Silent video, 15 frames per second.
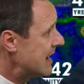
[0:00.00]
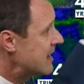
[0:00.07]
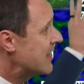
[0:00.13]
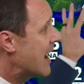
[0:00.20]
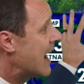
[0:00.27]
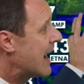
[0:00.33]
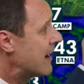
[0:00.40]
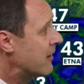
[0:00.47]
and
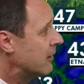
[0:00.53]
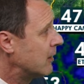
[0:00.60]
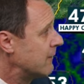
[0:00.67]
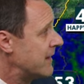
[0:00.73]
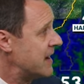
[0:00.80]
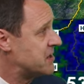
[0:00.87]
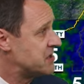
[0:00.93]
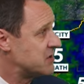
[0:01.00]
in the higher
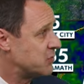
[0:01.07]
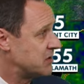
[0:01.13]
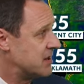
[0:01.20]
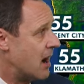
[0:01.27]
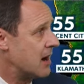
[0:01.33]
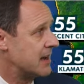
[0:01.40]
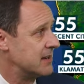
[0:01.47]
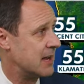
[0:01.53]
elevations, we're
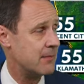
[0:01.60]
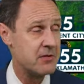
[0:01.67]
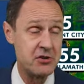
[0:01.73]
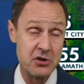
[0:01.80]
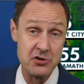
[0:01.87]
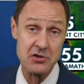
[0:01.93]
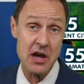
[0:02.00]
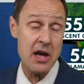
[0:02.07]
talking
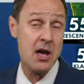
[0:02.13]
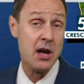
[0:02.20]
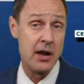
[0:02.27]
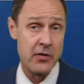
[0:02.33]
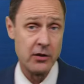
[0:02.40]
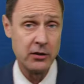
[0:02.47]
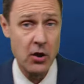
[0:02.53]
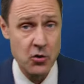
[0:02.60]
temperatures
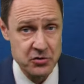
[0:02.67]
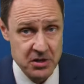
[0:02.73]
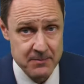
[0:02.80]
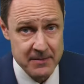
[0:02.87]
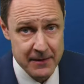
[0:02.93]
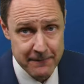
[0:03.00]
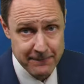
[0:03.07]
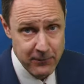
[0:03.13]
in the low to
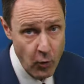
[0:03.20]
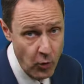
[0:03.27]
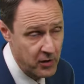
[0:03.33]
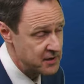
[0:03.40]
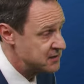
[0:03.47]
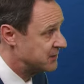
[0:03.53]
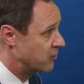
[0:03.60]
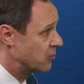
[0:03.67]
mid
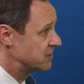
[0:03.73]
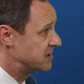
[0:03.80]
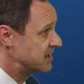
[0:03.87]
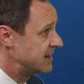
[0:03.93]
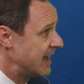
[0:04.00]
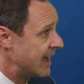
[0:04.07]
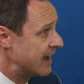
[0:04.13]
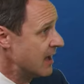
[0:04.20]
40s for
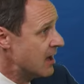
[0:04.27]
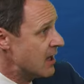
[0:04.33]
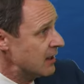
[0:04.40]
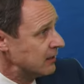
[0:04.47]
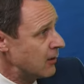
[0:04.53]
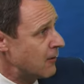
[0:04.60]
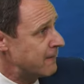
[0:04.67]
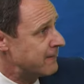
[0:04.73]
today.
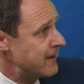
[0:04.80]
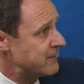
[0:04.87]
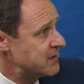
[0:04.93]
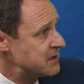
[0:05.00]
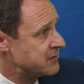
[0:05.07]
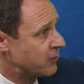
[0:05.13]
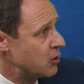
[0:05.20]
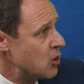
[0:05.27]
Low
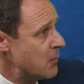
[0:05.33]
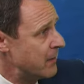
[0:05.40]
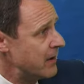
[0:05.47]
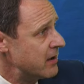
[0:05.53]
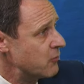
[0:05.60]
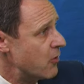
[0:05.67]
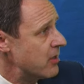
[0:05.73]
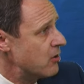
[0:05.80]
50s for
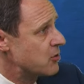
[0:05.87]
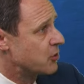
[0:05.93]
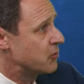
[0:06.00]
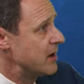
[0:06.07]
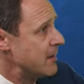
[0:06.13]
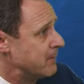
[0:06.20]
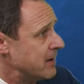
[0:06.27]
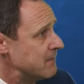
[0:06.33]
Hoopa and Willow
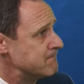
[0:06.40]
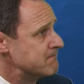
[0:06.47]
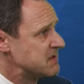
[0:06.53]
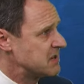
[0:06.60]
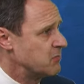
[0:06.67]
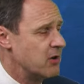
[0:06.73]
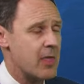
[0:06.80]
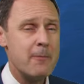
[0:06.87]
Creek, but
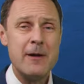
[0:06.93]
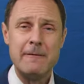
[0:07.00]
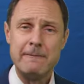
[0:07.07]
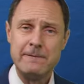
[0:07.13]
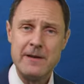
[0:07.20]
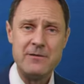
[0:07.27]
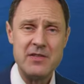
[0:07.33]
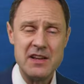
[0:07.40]
somewhere in the mid
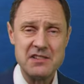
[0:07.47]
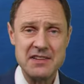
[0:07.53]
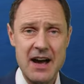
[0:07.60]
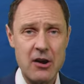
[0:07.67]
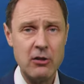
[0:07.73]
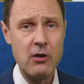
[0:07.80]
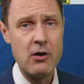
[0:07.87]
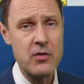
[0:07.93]
50s
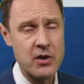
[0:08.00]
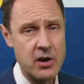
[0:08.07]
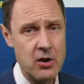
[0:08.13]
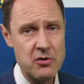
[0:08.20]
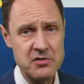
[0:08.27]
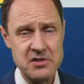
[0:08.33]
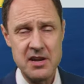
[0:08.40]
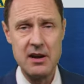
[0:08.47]
out along the
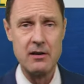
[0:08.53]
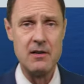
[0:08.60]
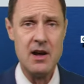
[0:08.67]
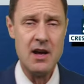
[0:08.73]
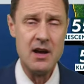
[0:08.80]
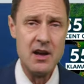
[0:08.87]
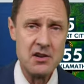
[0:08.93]
coast here.